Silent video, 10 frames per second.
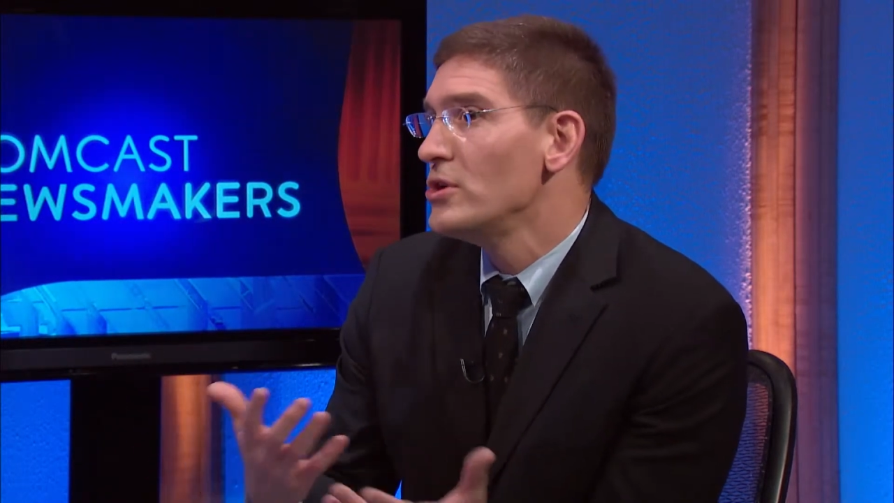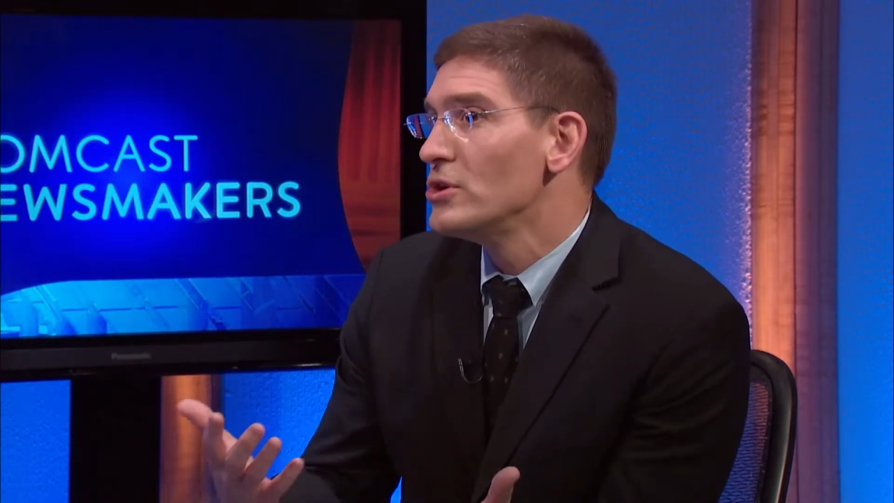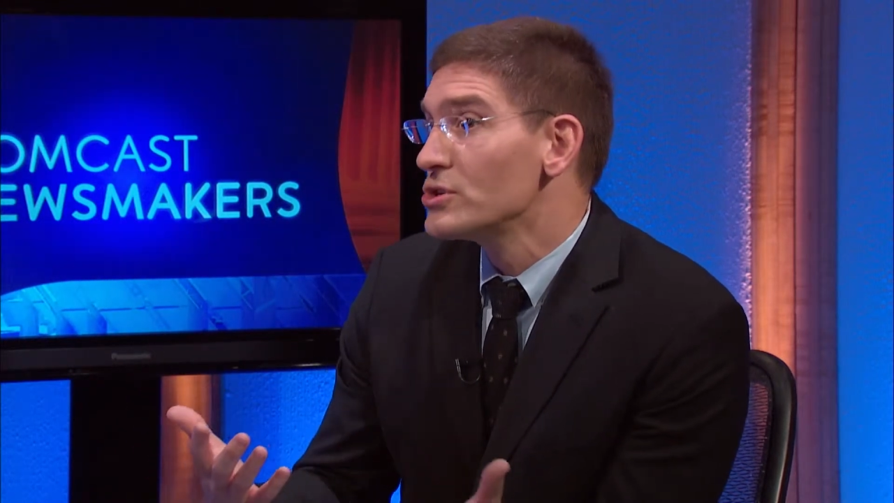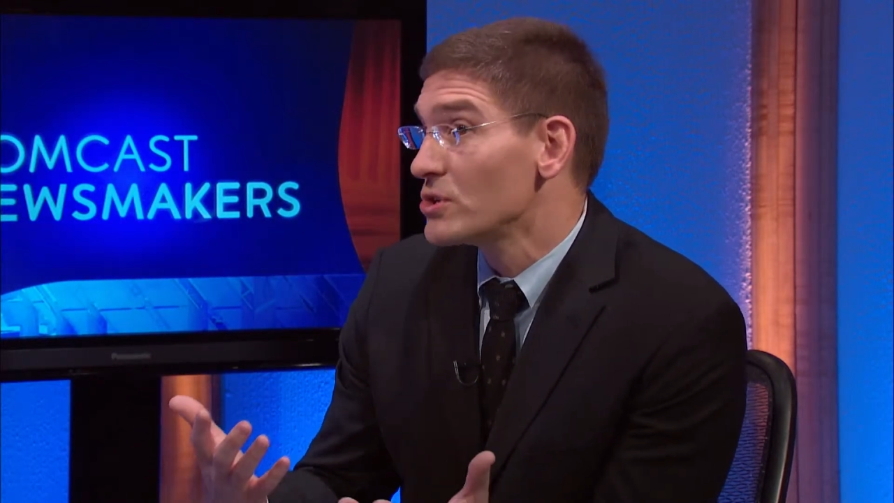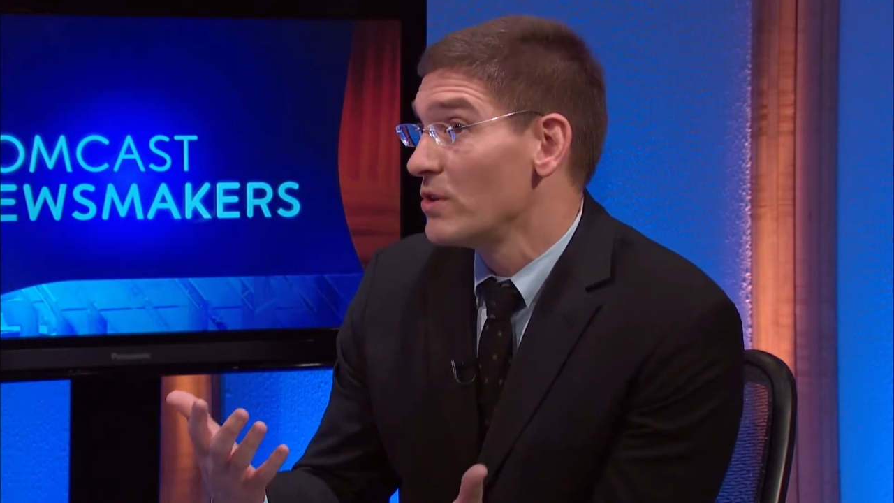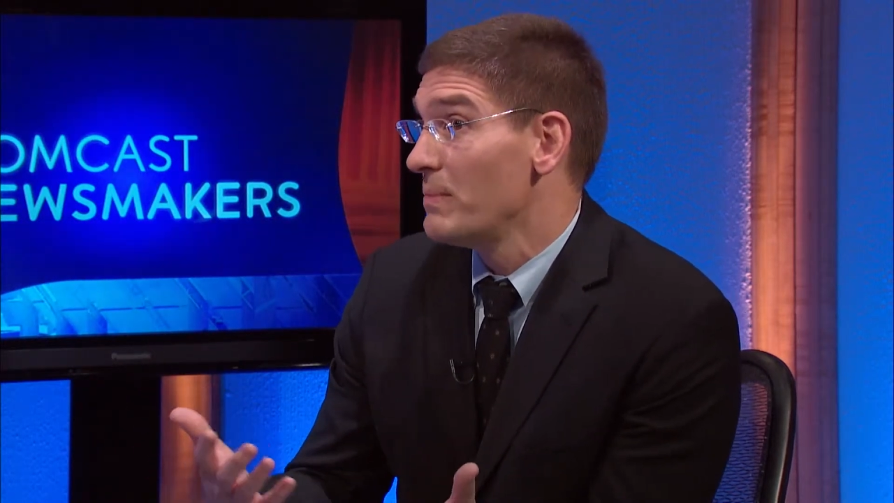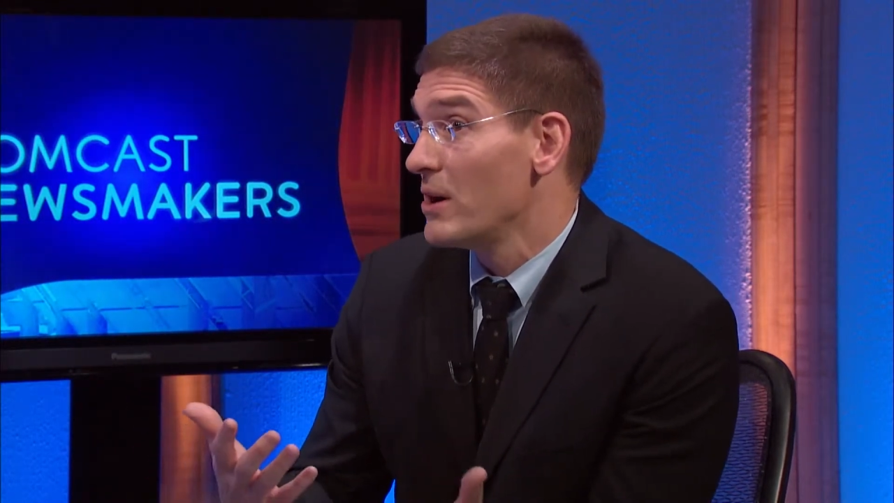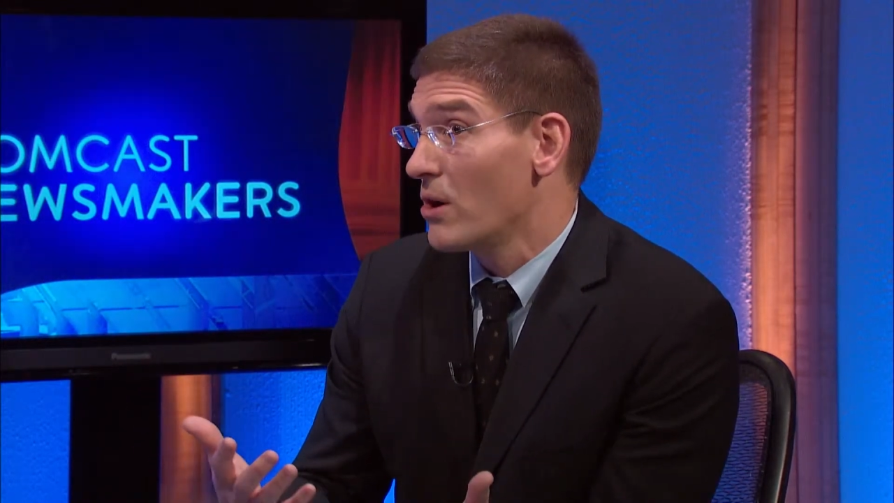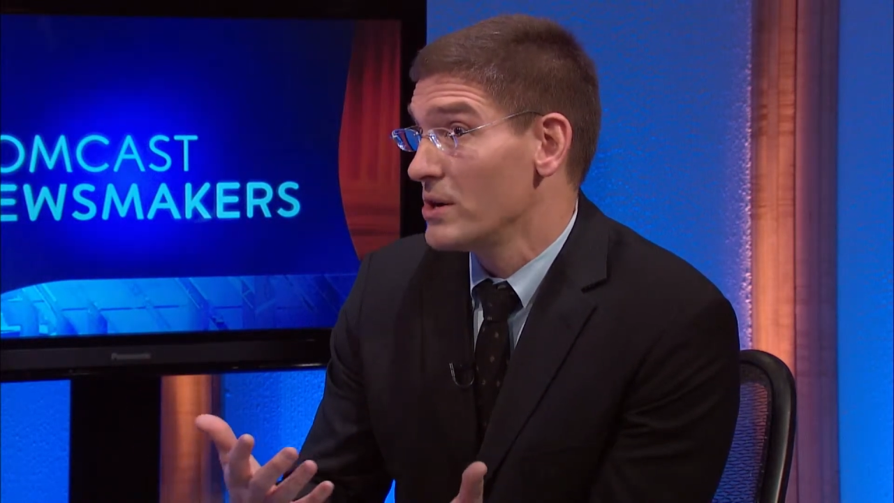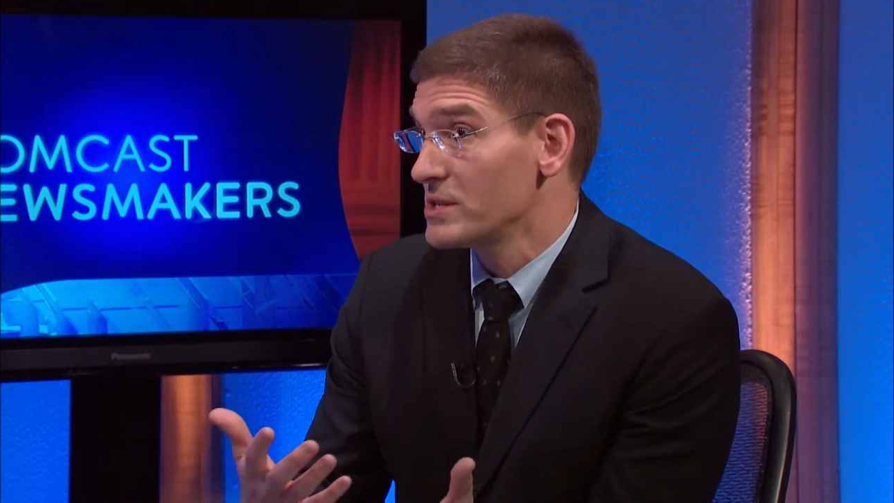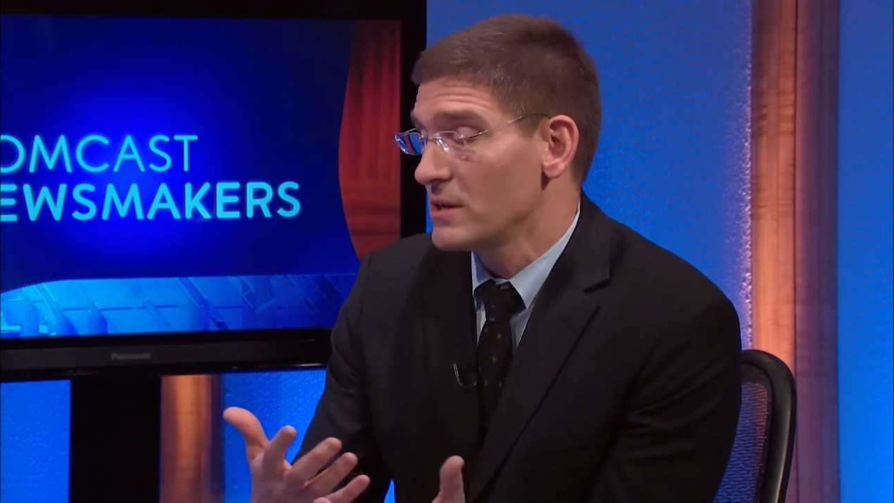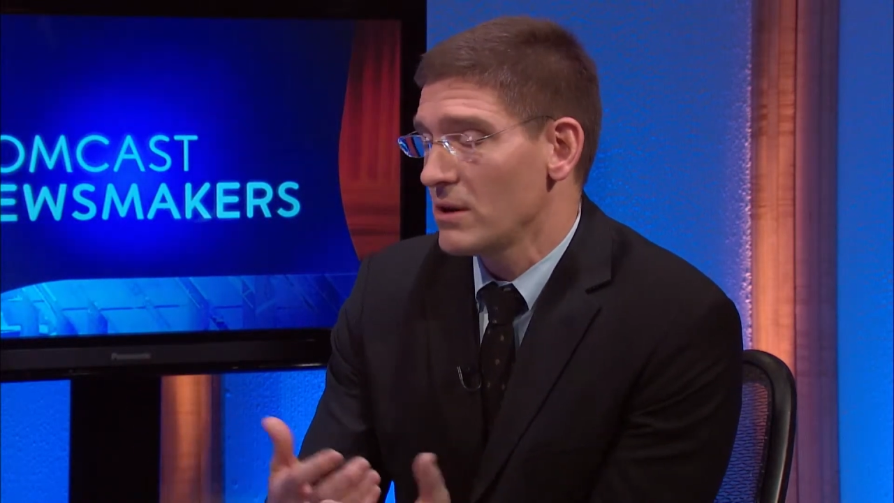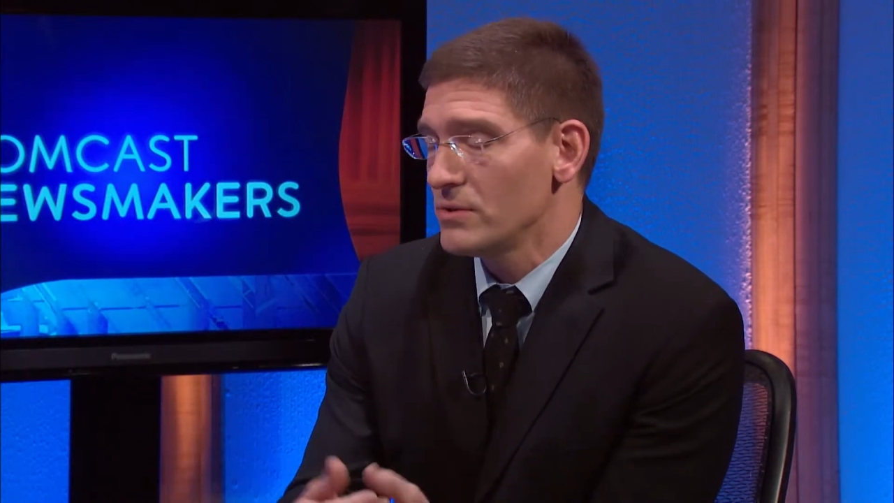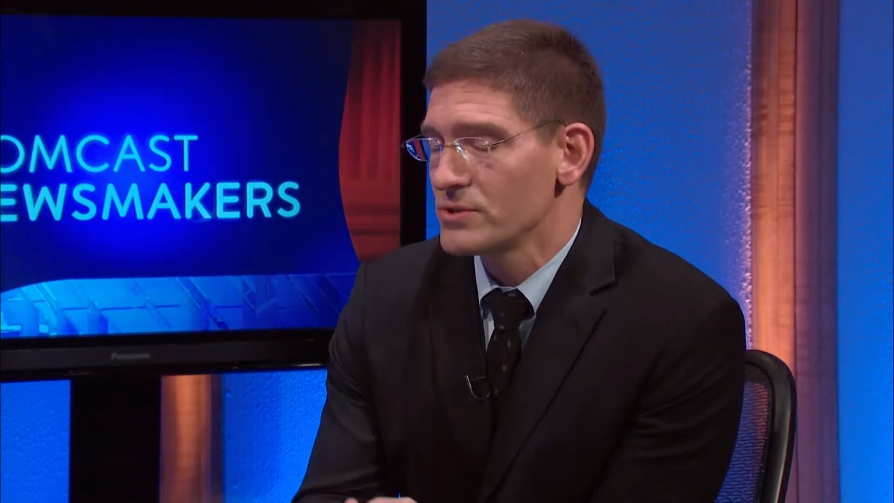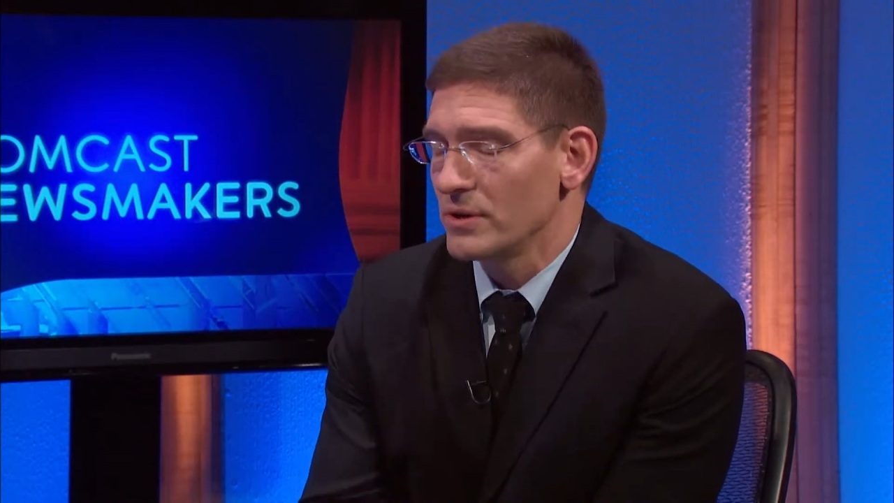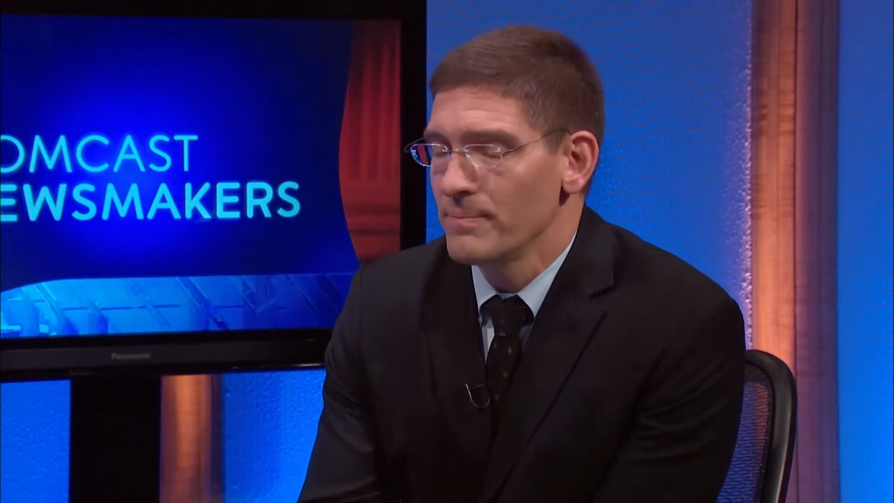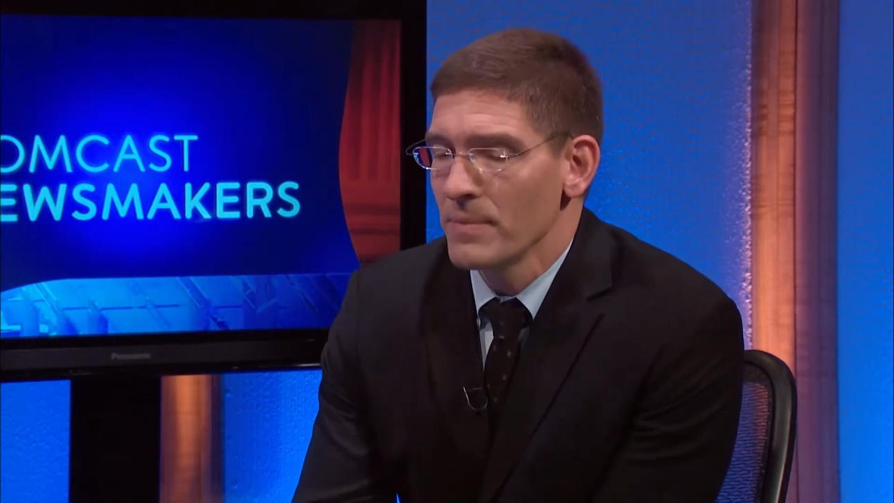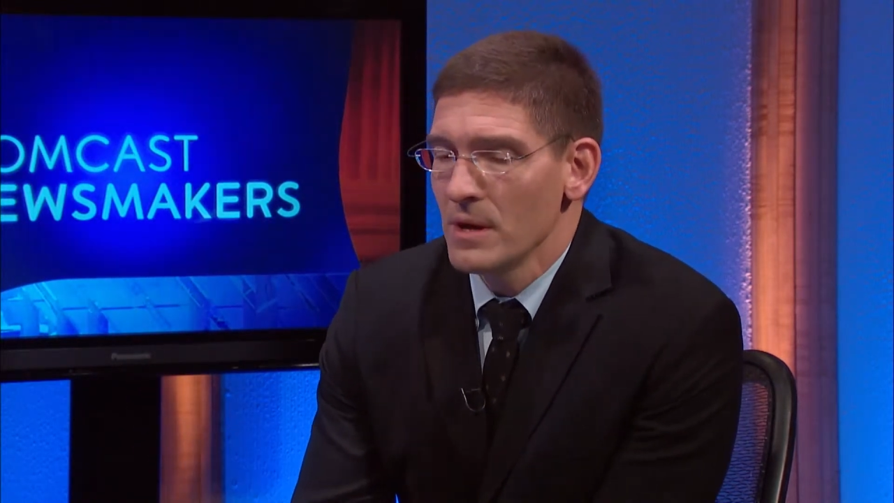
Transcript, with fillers: underserved by arts and culture.